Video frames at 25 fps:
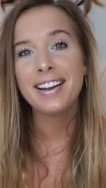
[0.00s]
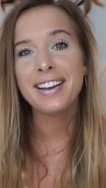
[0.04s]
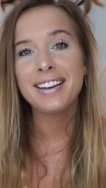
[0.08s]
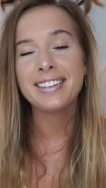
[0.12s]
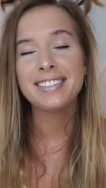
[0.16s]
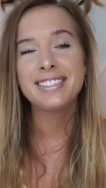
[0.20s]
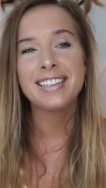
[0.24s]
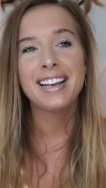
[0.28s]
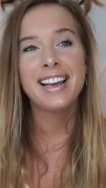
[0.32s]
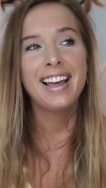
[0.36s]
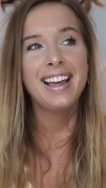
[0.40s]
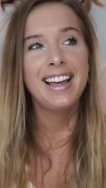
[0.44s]

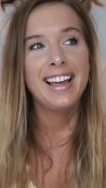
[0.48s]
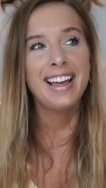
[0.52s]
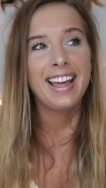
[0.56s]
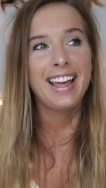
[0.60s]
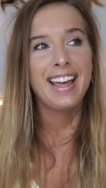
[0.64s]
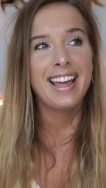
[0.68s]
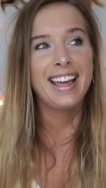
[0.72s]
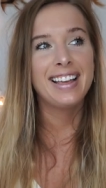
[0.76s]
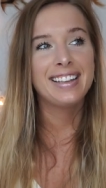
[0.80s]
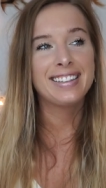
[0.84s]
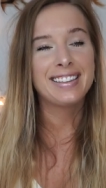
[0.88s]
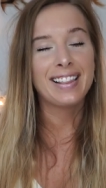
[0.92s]
is,
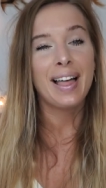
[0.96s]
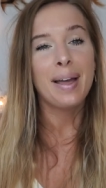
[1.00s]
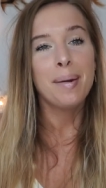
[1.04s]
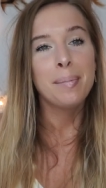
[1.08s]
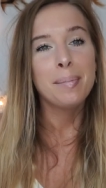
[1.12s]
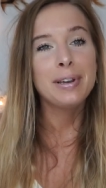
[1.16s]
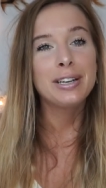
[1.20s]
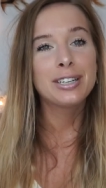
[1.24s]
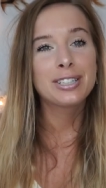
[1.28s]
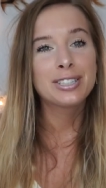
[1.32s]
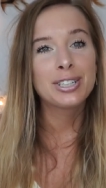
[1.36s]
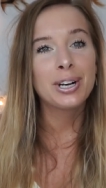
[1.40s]
is let
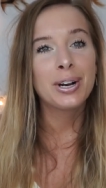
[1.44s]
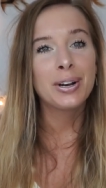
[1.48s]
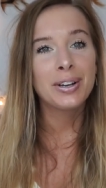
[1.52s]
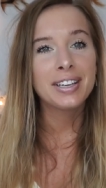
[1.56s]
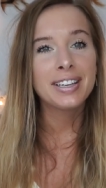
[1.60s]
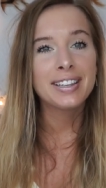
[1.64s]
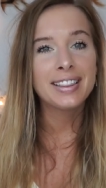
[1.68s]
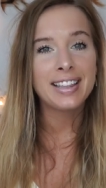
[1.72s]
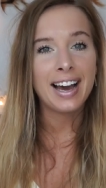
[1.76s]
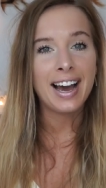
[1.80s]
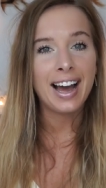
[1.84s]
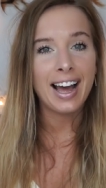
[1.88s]
me show
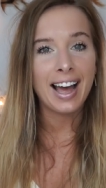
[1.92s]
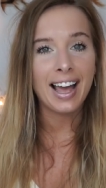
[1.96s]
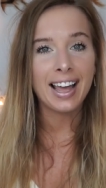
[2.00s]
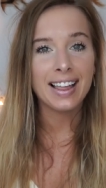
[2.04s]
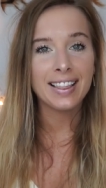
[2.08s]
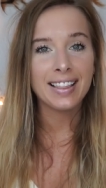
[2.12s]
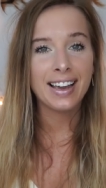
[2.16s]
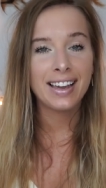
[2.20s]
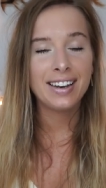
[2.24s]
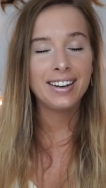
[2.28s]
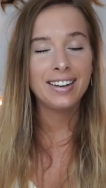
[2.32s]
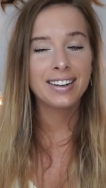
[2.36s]
you the
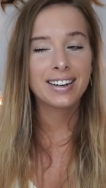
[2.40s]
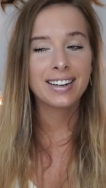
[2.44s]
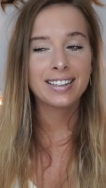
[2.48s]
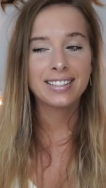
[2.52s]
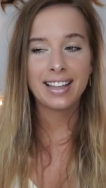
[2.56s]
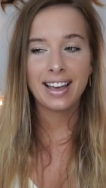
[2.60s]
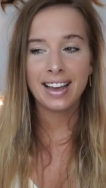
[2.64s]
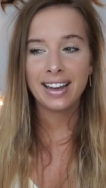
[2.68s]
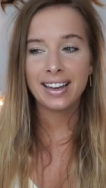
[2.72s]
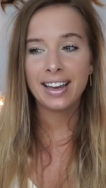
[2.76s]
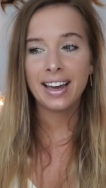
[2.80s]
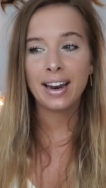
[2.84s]
eyeliner
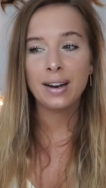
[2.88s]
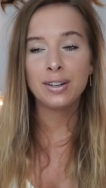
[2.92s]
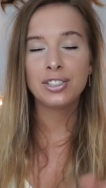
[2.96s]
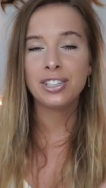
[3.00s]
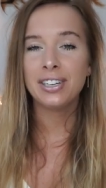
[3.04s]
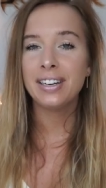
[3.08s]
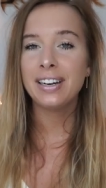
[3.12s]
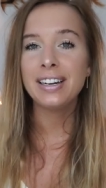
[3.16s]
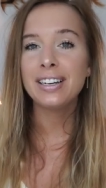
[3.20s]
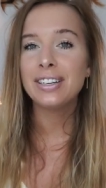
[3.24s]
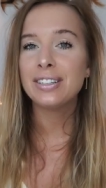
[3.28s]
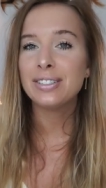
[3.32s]
because I got,
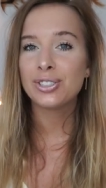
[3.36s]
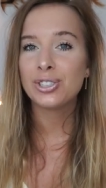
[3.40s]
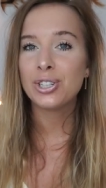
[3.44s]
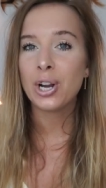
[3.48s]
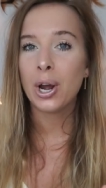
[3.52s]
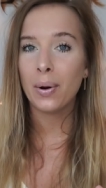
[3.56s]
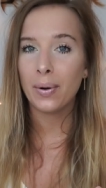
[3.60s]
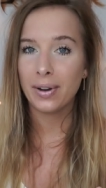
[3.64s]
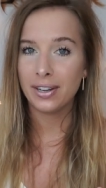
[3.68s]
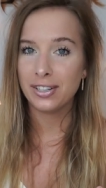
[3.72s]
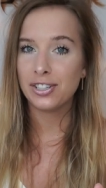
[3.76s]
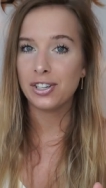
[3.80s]
she didn't
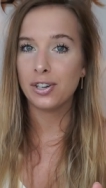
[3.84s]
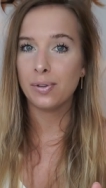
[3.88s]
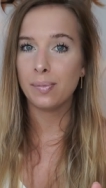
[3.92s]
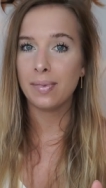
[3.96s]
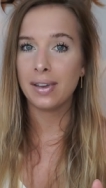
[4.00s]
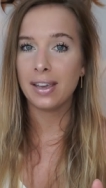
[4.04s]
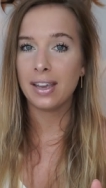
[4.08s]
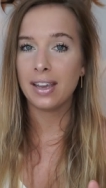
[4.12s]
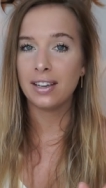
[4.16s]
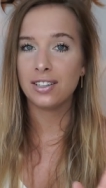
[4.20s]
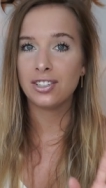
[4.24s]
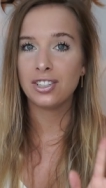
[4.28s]
show it to
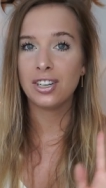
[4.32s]
me.